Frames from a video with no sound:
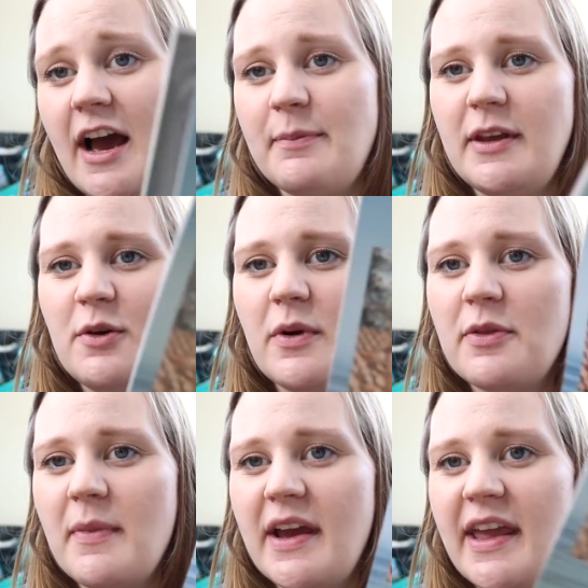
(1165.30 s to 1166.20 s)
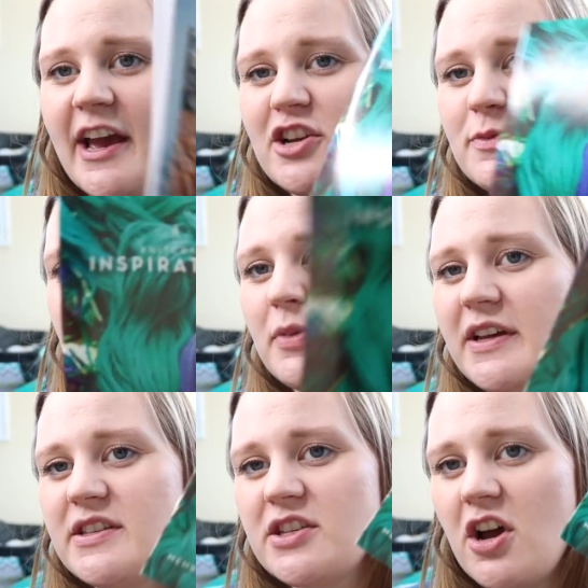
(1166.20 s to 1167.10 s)
happy with my cashmere
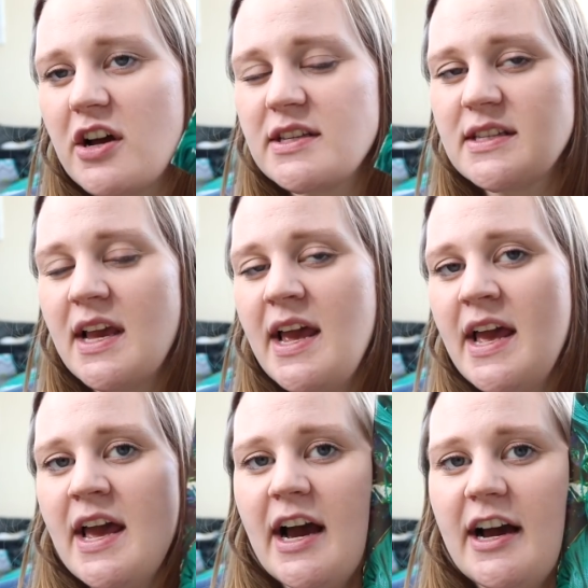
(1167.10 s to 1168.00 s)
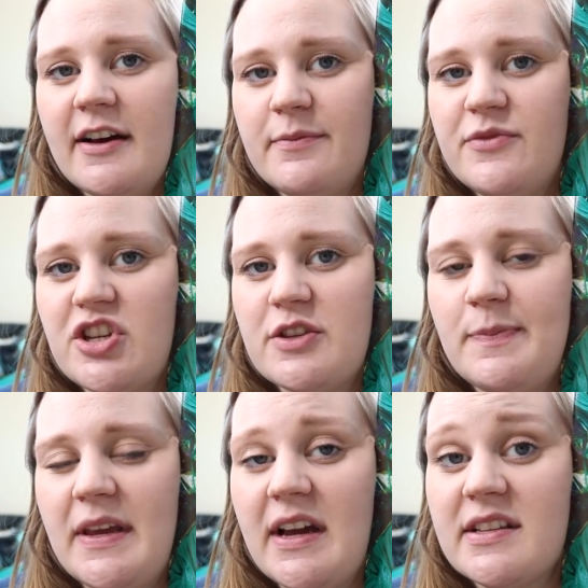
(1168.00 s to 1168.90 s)
blend socks
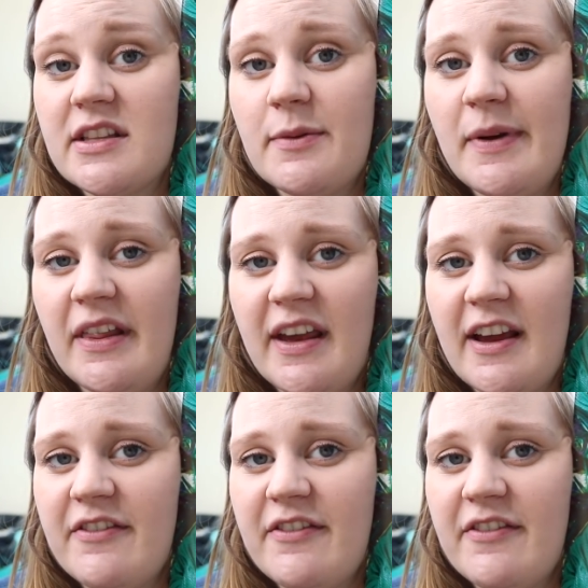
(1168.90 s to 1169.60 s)
just because of the pilling.